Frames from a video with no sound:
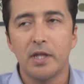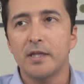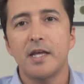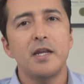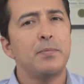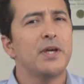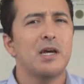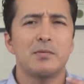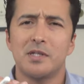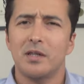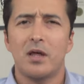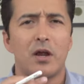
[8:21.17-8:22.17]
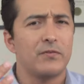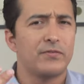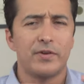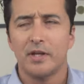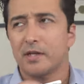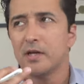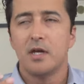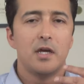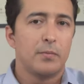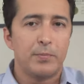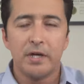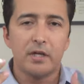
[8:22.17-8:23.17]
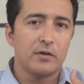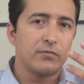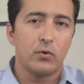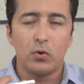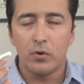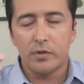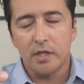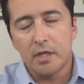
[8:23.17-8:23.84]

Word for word: And then it becomes a lot of like back and forth.